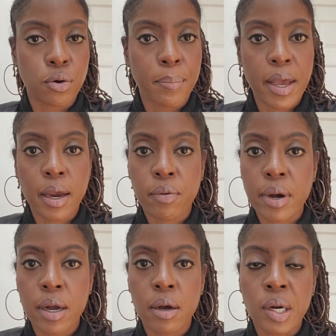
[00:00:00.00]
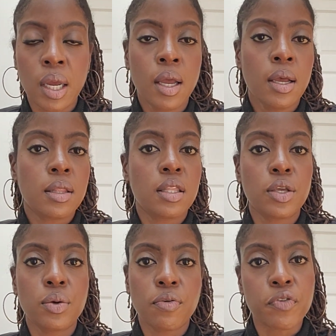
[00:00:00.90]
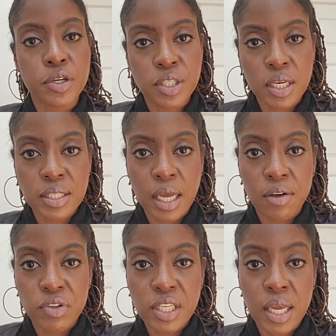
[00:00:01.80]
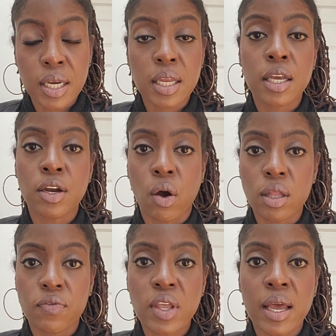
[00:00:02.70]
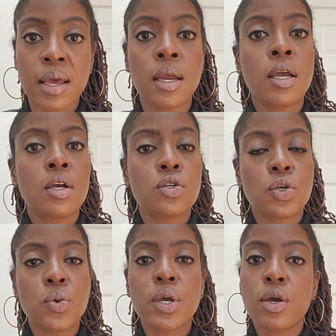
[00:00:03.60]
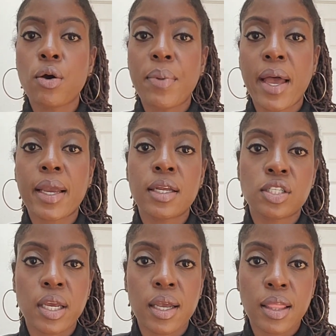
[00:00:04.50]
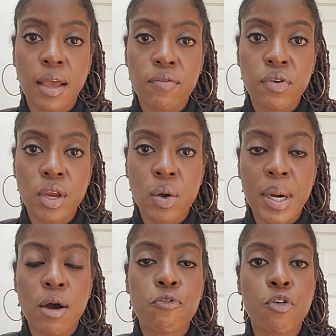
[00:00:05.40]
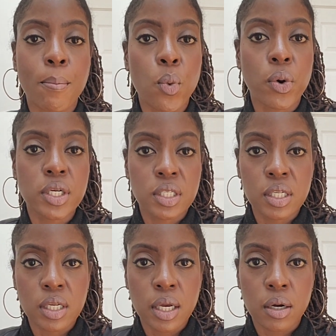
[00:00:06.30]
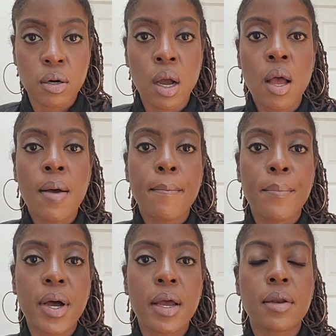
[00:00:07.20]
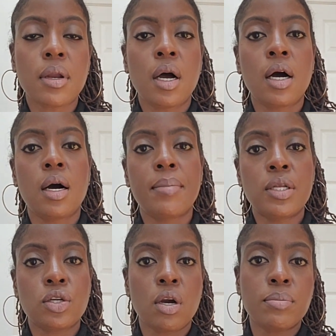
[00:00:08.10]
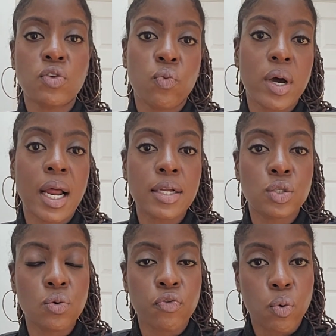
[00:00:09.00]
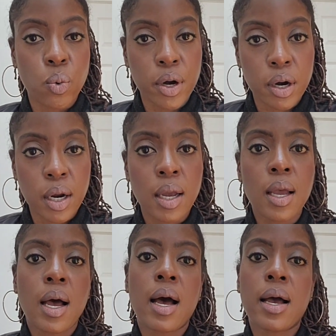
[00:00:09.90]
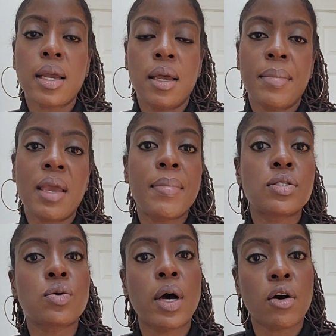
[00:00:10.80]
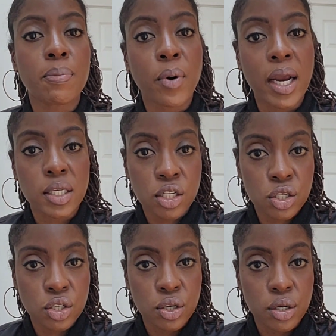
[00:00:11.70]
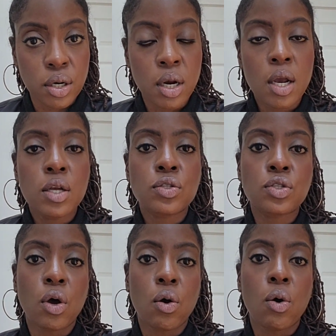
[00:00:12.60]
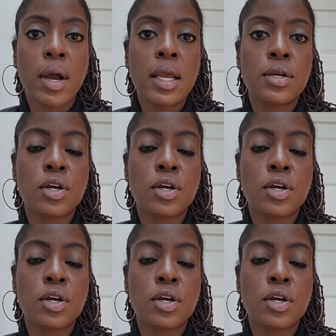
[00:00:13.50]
background, the universities I've attended, and all of that. So you can go back and check that video out for more detail. But in terms of what I do for work, I am a mental health practitioner. So, in